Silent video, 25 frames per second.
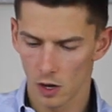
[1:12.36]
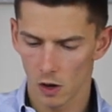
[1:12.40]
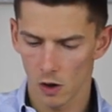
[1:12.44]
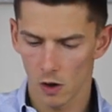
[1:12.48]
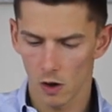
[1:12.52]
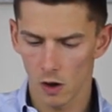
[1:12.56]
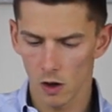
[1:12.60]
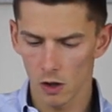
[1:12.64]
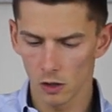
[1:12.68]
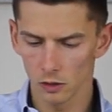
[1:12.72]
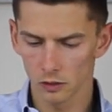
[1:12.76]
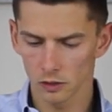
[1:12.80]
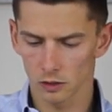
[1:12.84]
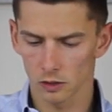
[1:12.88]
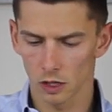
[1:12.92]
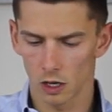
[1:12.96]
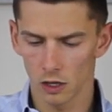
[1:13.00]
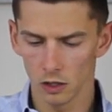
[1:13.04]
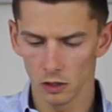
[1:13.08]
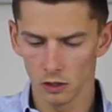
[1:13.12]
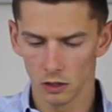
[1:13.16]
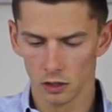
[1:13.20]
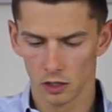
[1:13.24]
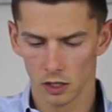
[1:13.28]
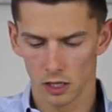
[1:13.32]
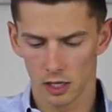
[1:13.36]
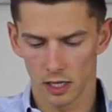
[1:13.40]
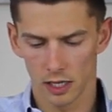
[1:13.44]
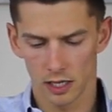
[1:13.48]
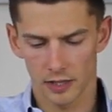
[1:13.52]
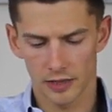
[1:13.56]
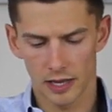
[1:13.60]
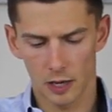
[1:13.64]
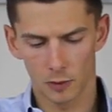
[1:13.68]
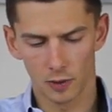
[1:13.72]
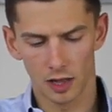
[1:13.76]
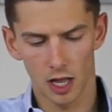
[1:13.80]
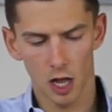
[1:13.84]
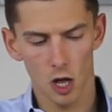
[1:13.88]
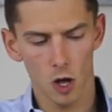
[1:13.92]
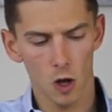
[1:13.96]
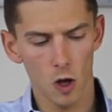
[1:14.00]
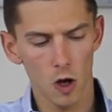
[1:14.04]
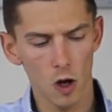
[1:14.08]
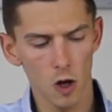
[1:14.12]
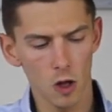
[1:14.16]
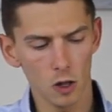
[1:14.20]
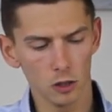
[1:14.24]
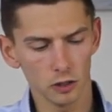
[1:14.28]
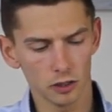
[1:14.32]
Also, they will
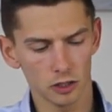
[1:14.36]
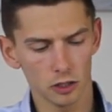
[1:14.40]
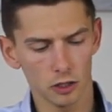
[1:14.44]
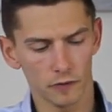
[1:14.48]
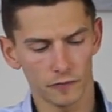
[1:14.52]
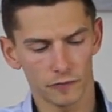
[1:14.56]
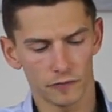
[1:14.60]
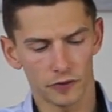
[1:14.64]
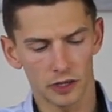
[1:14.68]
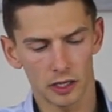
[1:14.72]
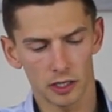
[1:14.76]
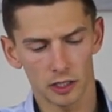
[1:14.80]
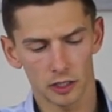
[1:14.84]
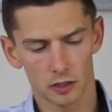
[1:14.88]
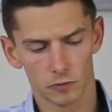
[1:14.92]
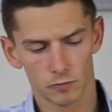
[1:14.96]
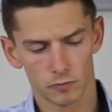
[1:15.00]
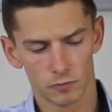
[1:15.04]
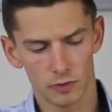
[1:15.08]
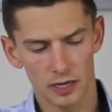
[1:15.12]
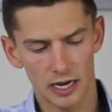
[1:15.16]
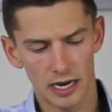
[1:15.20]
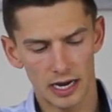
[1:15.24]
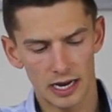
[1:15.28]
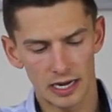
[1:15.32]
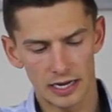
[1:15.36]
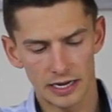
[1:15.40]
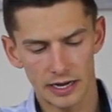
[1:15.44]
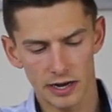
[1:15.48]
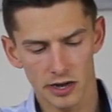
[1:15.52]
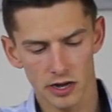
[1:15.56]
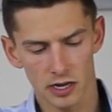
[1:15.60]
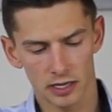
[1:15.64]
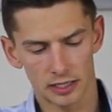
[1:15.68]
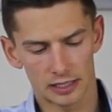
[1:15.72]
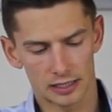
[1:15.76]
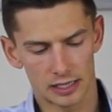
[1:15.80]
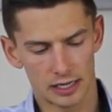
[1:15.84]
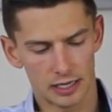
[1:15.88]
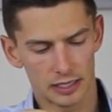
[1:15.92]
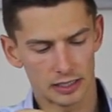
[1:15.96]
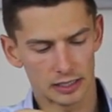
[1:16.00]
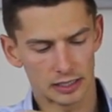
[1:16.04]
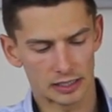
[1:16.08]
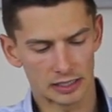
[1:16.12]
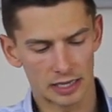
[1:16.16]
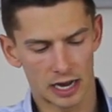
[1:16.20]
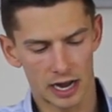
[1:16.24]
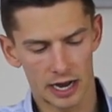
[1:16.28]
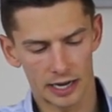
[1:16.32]
hold your feet really nicely
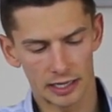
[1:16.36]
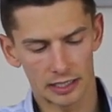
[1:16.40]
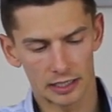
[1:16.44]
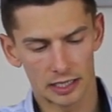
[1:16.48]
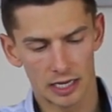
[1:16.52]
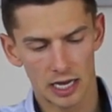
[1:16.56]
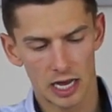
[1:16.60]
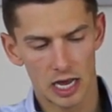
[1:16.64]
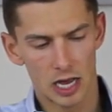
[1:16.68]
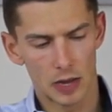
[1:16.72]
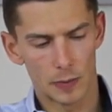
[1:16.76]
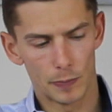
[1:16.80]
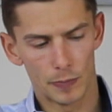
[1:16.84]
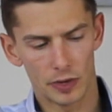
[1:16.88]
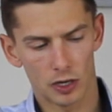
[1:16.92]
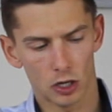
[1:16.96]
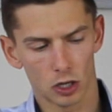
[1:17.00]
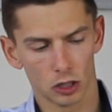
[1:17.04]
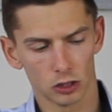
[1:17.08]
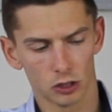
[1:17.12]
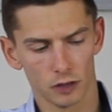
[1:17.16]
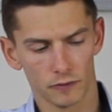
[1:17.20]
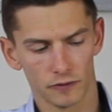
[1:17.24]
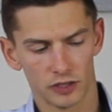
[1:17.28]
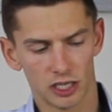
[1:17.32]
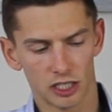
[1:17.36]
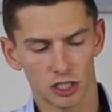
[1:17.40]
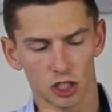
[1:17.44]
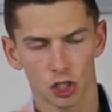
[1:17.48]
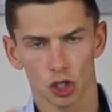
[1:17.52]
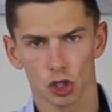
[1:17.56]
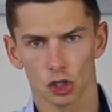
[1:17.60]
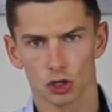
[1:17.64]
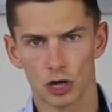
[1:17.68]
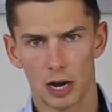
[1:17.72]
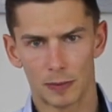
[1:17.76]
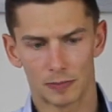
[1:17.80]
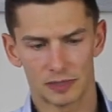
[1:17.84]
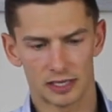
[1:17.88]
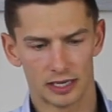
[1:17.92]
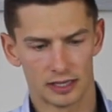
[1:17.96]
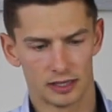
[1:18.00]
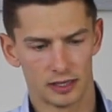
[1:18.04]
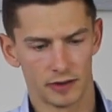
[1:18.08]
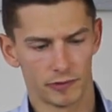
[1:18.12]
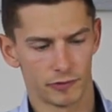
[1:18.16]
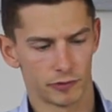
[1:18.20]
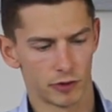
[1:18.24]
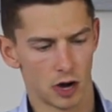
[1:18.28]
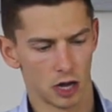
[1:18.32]
inside because of the straps at
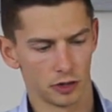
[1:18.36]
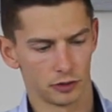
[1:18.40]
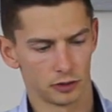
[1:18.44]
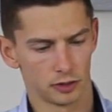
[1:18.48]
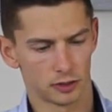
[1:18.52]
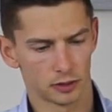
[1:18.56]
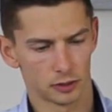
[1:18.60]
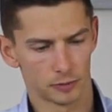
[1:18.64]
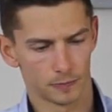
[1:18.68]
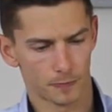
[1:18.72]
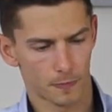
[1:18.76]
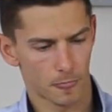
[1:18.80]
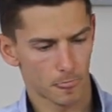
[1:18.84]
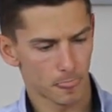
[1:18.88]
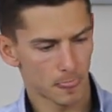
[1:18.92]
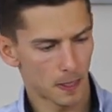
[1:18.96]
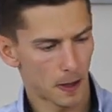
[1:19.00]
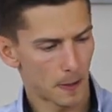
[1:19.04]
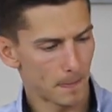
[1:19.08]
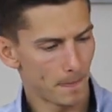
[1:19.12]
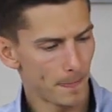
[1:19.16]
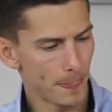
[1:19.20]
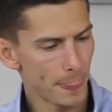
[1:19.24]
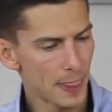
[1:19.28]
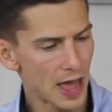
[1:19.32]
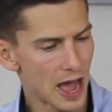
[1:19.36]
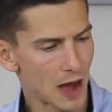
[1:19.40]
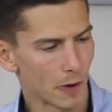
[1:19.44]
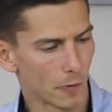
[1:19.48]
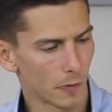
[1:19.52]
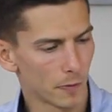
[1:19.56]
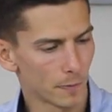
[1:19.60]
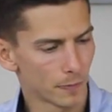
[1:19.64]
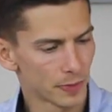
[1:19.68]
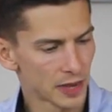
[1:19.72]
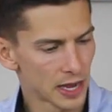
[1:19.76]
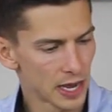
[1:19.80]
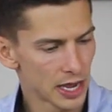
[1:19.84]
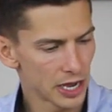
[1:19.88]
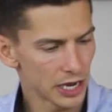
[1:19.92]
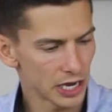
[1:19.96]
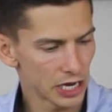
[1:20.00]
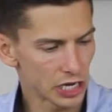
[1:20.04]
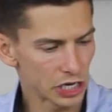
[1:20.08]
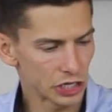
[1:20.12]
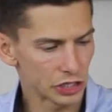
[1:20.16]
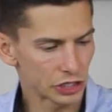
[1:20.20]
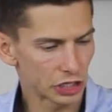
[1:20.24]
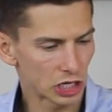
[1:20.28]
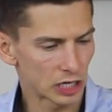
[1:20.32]
the front. Now,
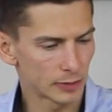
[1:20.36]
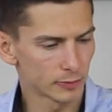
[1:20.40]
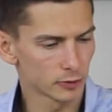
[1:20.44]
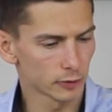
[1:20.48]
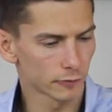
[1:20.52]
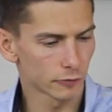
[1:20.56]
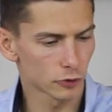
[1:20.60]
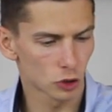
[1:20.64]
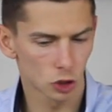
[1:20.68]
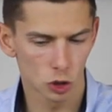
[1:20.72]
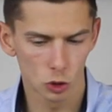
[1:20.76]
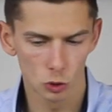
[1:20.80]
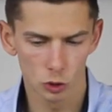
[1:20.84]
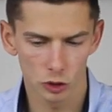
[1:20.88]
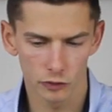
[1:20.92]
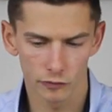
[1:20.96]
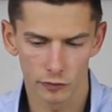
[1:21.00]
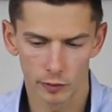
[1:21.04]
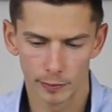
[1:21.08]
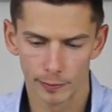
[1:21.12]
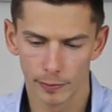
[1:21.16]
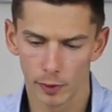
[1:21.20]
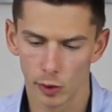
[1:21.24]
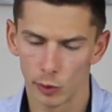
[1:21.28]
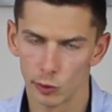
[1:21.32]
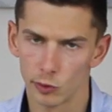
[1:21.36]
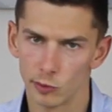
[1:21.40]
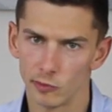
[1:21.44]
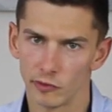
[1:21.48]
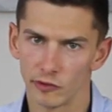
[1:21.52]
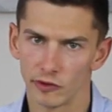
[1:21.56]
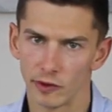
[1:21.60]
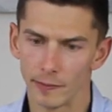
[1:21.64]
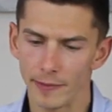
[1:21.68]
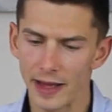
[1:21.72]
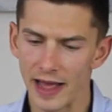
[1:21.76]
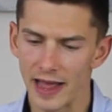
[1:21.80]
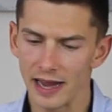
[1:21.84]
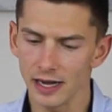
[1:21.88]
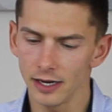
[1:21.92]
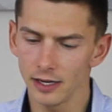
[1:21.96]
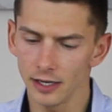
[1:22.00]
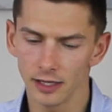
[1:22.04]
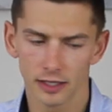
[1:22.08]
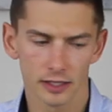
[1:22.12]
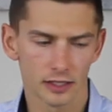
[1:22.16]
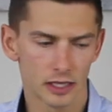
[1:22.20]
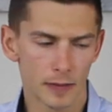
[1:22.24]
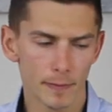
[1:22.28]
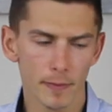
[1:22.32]
in terms of shoes for ballroom for
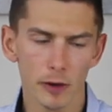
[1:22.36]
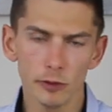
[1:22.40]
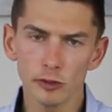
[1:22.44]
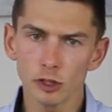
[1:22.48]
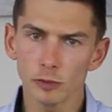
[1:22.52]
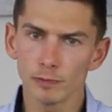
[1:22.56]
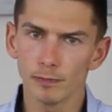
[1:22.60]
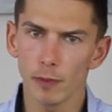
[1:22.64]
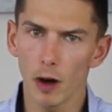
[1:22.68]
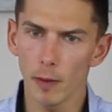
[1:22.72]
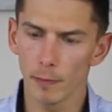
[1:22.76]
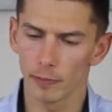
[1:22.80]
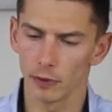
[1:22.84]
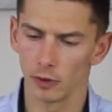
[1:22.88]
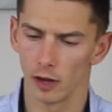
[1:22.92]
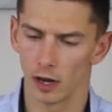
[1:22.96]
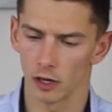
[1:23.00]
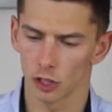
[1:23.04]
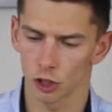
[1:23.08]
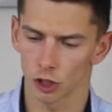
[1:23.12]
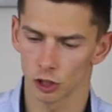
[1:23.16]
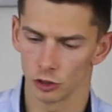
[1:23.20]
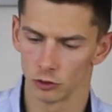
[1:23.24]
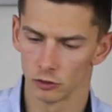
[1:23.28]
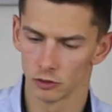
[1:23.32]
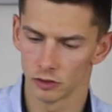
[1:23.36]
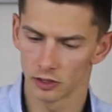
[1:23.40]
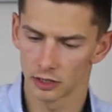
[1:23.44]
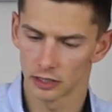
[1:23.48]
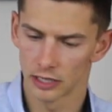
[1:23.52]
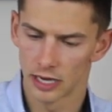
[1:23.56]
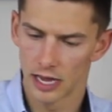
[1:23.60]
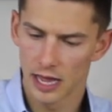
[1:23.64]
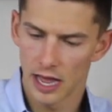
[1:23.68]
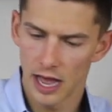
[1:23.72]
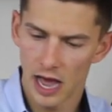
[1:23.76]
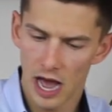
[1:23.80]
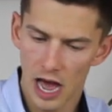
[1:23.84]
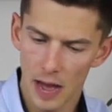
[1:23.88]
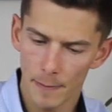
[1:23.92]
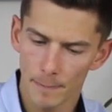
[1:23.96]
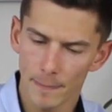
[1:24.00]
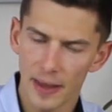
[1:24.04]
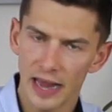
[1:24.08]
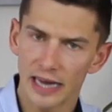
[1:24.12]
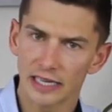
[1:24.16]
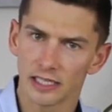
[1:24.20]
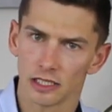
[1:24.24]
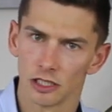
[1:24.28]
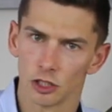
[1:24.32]
men, the most popular shoes are
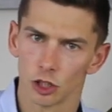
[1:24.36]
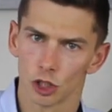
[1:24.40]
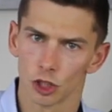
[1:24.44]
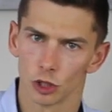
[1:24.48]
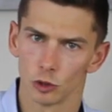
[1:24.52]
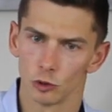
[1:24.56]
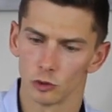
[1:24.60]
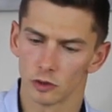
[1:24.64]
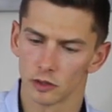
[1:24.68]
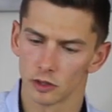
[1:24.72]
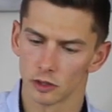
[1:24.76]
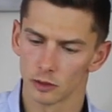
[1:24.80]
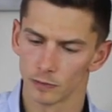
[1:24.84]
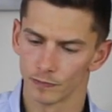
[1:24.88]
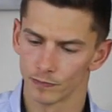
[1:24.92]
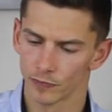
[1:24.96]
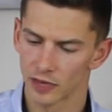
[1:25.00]
patent shoes.